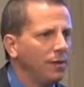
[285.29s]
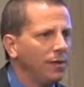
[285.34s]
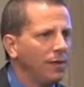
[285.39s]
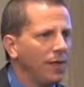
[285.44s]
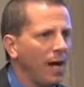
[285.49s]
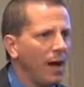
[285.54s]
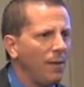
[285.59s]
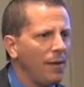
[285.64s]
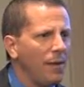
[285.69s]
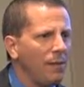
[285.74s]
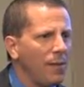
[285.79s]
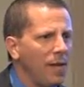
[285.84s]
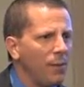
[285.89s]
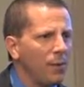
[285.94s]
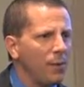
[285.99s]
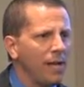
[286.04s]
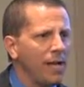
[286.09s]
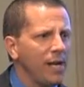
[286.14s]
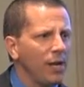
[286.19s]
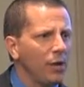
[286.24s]
Now, how many
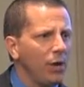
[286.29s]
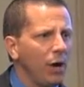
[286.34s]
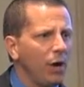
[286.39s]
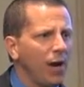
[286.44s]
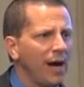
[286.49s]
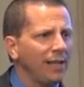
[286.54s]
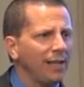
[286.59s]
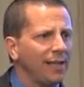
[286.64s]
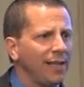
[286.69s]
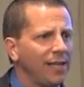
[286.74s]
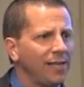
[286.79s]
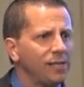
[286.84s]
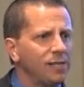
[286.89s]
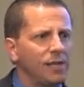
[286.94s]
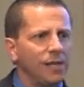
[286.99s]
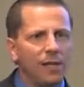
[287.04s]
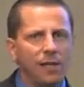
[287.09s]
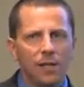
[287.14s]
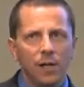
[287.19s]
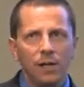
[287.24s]
people here are at least,
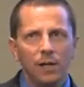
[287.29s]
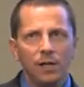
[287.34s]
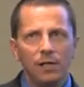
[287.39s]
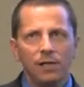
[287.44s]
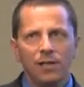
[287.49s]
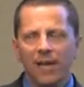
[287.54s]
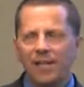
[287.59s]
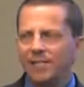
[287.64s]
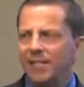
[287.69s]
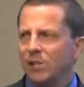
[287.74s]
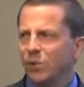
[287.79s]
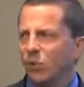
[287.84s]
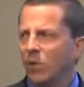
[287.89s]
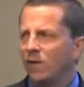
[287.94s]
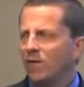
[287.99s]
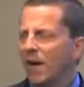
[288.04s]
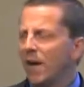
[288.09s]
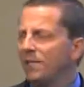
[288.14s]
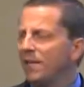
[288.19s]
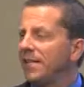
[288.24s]
did I say
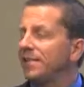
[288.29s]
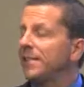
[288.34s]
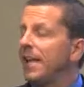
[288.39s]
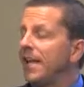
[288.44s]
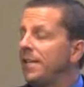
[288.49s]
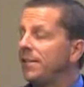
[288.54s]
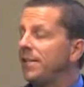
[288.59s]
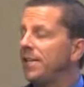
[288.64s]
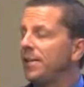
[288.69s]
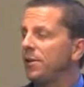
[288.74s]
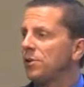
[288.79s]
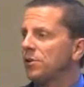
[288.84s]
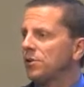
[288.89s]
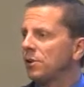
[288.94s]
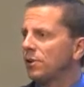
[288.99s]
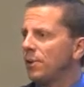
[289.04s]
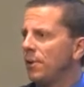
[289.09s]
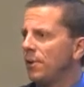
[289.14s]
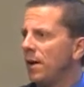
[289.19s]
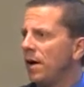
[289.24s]
25? It's 18 years
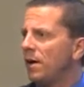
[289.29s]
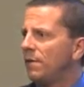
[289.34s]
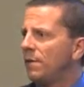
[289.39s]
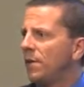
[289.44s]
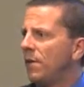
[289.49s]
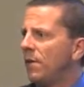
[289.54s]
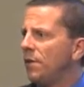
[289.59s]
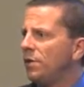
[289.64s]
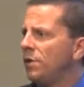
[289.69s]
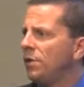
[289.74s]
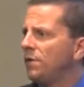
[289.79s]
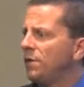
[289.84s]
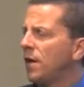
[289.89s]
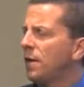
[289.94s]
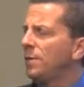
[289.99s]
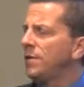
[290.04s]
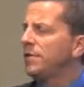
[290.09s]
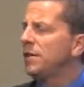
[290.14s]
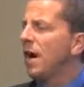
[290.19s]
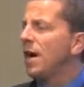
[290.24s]
old and above. You've
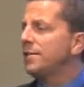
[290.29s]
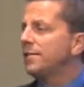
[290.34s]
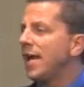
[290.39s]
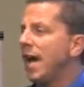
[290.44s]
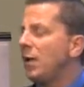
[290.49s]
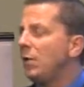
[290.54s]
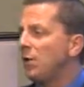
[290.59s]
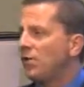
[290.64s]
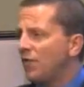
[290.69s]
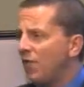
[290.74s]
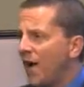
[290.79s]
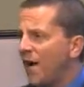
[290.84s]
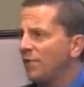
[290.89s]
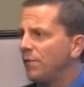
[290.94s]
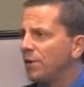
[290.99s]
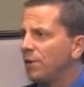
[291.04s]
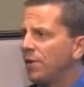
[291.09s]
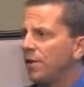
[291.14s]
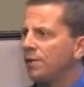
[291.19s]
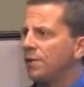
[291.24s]
come in contact with
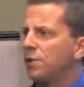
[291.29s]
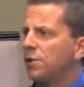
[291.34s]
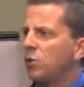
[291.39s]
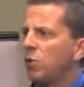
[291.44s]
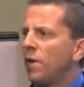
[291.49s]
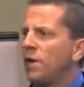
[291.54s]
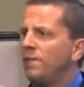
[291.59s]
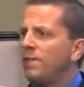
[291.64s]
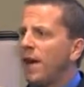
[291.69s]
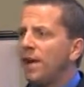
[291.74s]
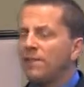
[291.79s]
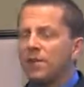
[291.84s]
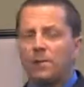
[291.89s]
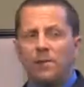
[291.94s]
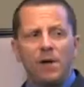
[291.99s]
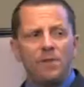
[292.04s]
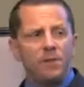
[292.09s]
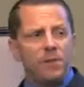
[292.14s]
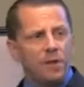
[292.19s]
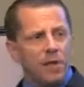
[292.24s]
500. If you're 25 and
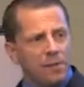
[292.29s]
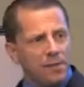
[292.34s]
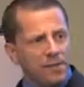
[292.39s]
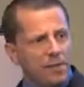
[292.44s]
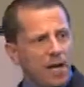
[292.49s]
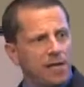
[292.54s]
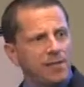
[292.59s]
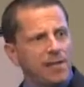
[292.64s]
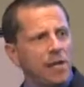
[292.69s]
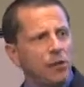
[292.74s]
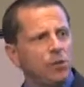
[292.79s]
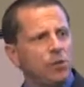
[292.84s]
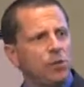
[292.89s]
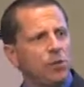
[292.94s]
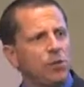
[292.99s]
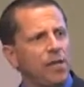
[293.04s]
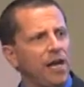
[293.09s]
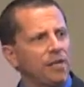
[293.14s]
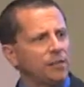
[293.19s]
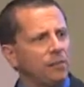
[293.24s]
above, you come in contact with
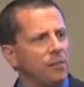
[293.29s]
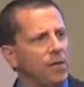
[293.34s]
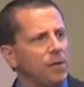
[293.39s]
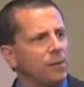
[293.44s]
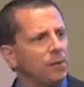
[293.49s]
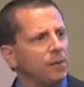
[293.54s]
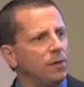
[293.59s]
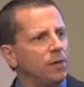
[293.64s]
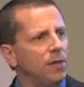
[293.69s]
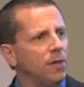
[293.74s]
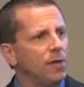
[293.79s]
2,000 people.